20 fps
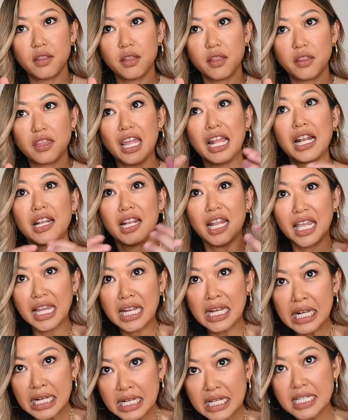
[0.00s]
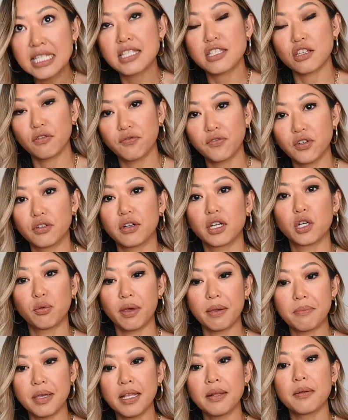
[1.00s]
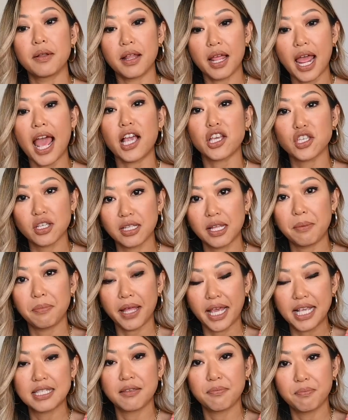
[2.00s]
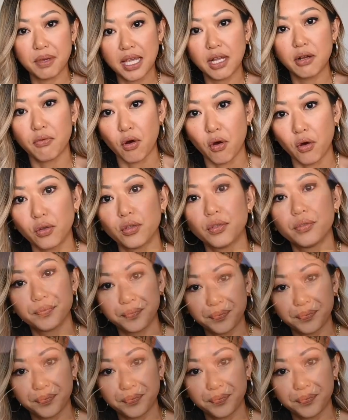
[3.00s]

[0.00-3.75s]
the leanness of your equipment actually plays a big role.